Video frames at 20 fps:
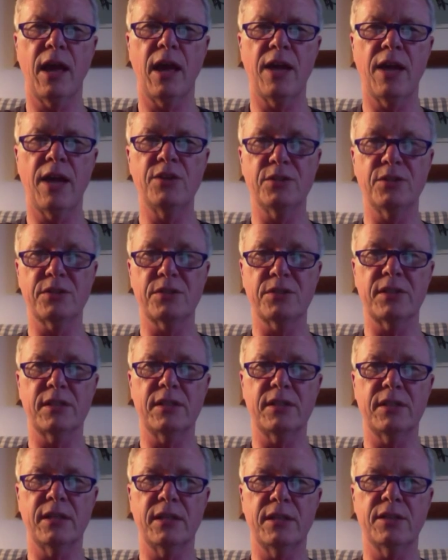and you'll
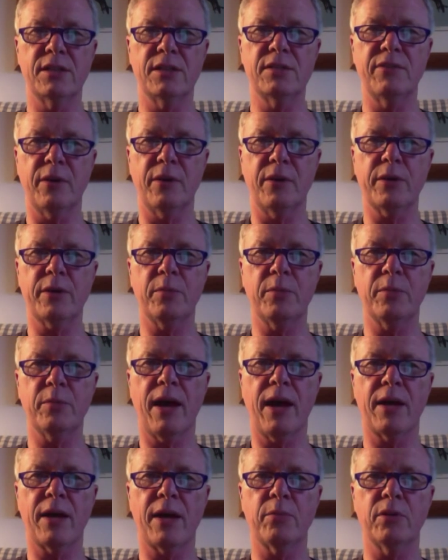see it is very
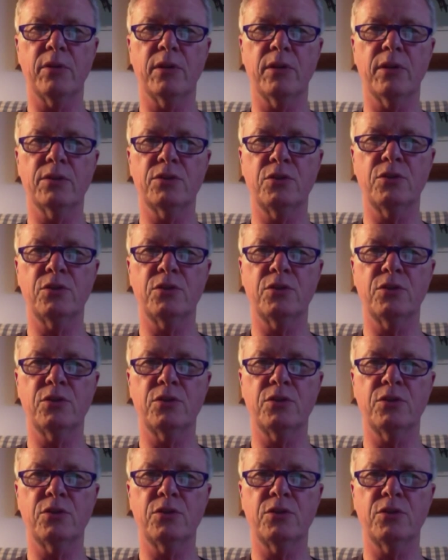compatible